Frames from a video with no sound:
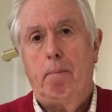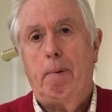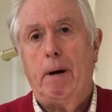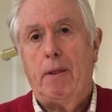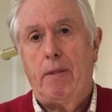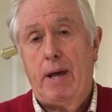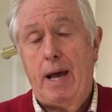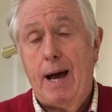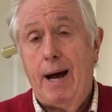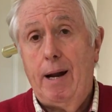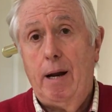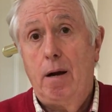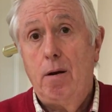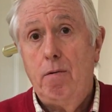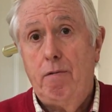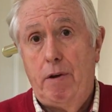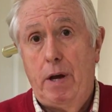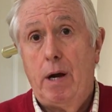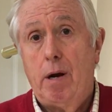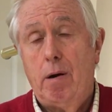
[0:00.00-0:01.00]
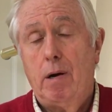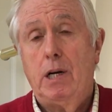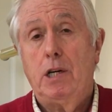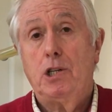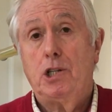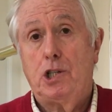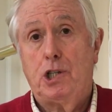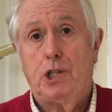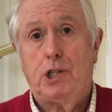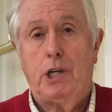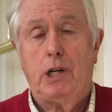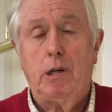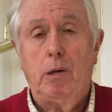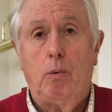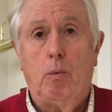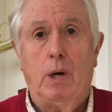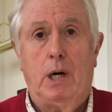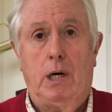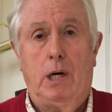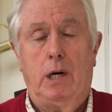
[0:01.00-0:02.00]
But the aloe vera still
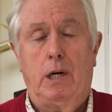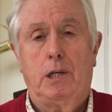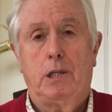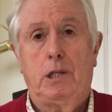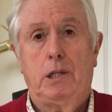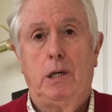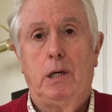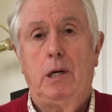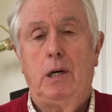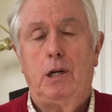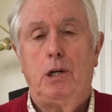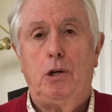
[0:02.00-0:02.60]
works.